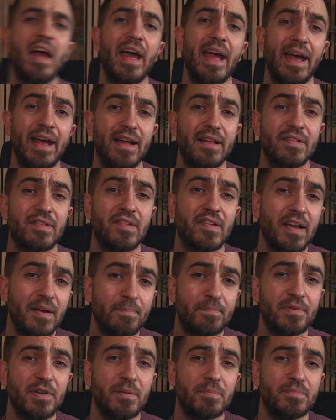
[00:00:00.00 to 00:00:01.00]
And
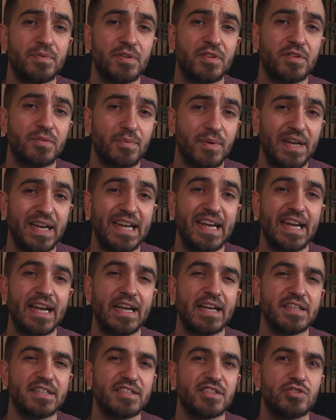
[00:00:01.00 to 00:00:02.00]
tip number 3
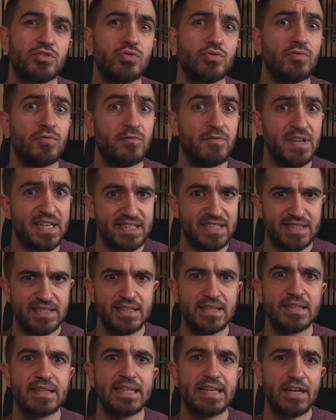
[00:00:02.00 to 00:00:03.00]
is to
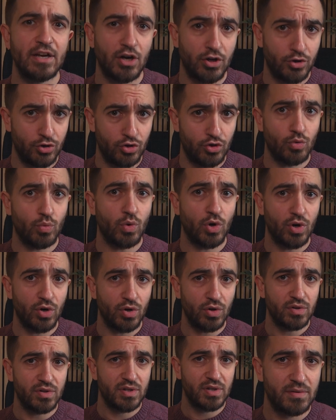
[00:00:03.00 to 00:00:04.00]
visit the
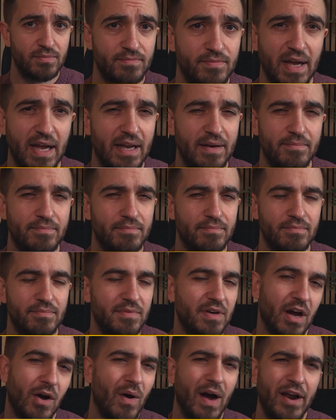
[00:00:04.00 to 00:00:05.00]
Underworld. And
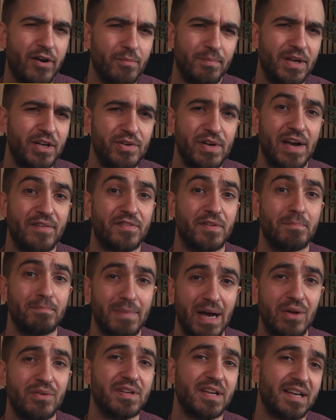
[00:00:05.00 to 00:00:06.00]
no, I don't mean you have to
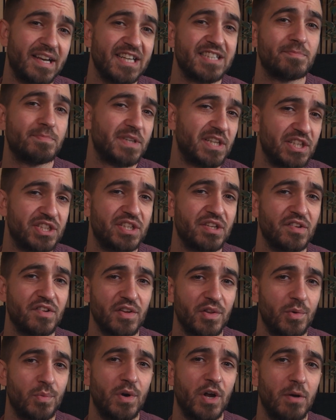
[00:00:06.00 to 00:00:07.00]
mount an expedition to
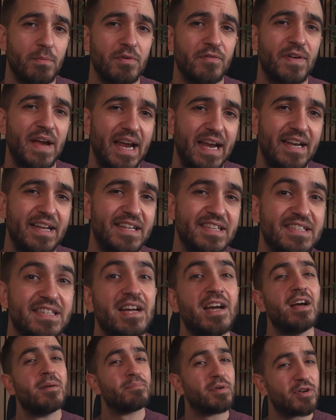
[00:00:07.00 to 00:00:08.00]
the realm of Hades,
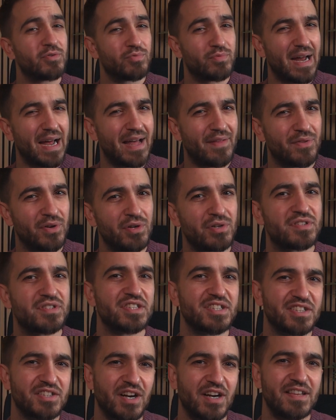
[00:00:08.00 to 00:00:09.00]
but rather to
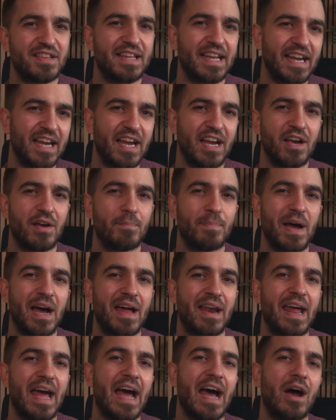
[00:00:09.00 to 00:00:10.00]
start thinking
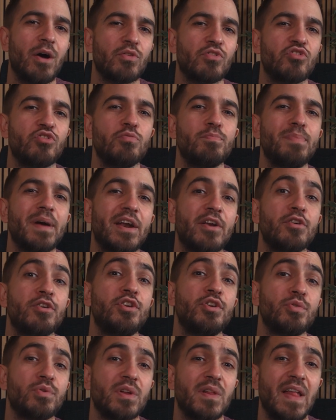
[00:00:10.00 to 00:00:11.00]
about how to better
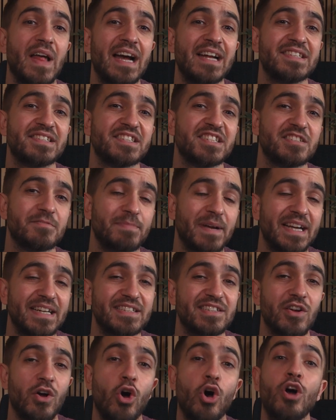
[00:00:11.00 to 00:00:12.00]
utilize the
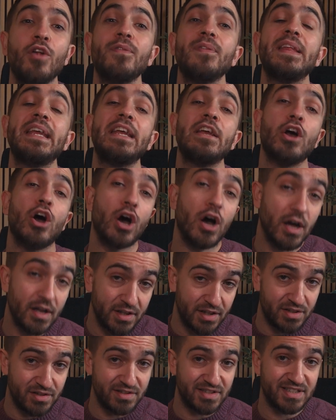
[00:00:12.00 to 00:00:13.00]
space on the
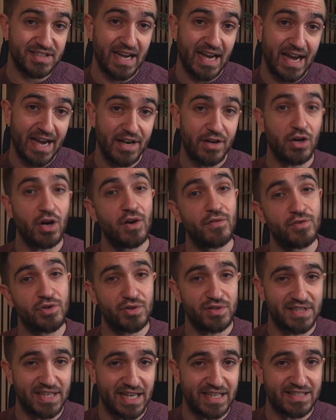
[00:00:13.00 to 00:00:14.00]
underside of your
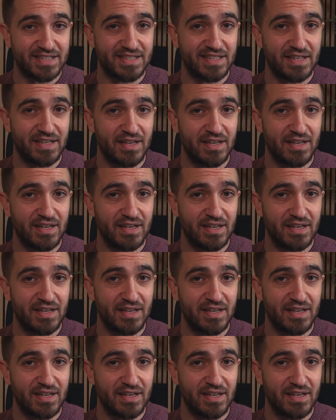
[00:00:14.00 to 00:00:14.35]
desk.